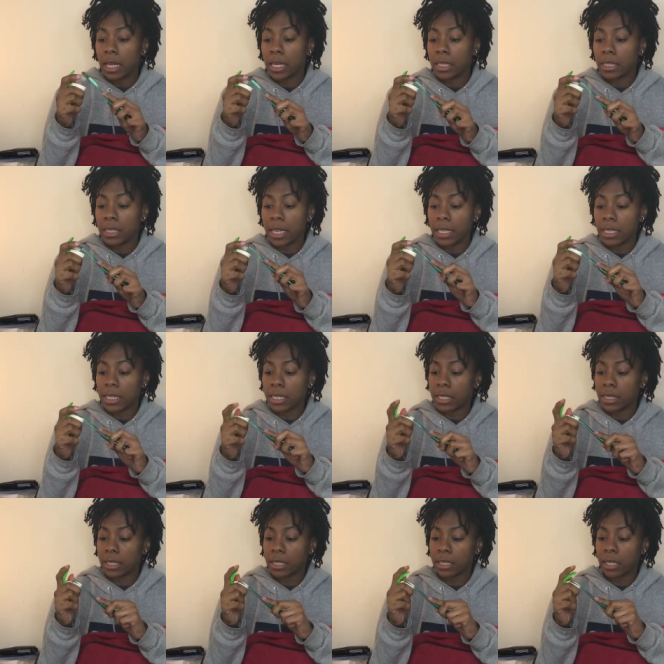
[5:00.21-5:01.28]
a
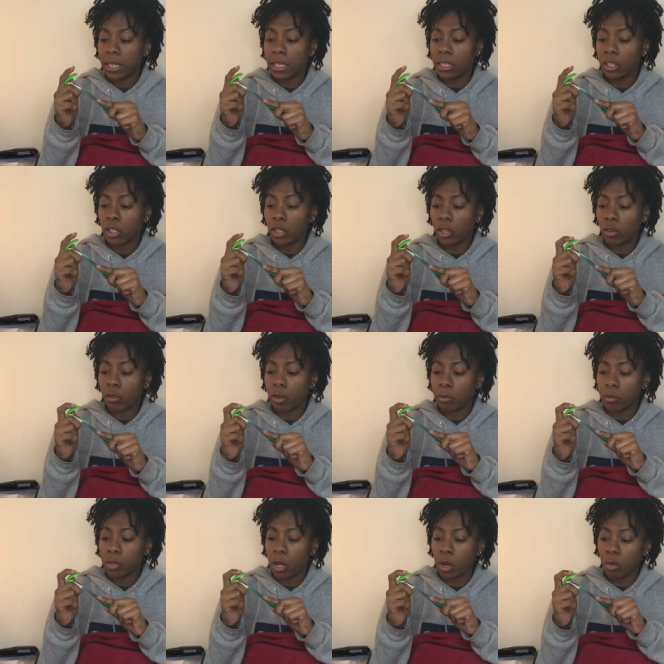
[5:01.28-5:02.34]
dentist in
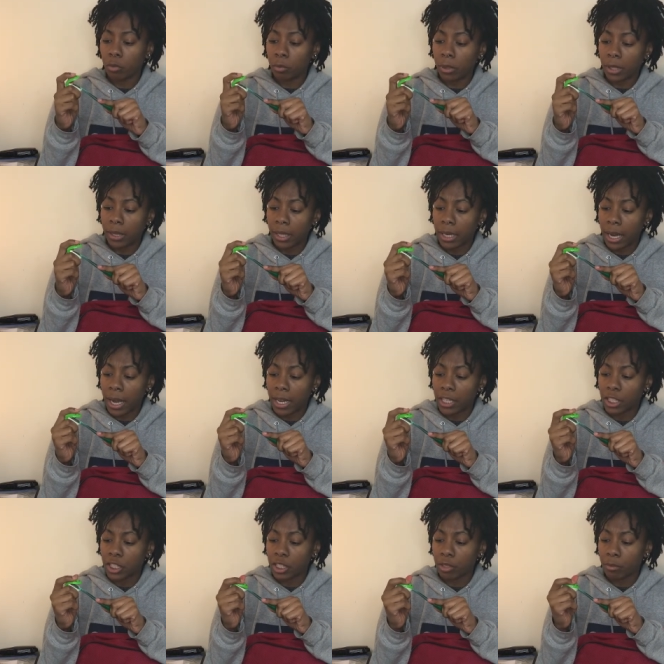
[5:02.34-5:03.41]
Europe told me that I
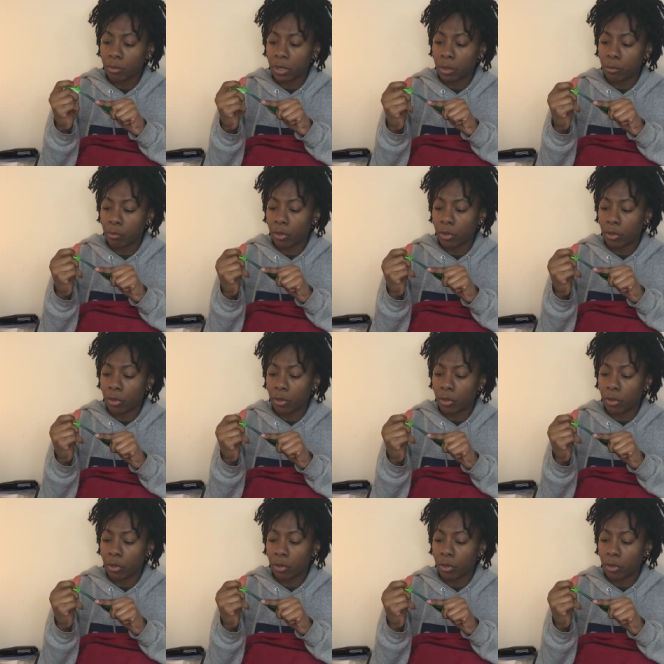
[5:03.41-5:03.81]
should be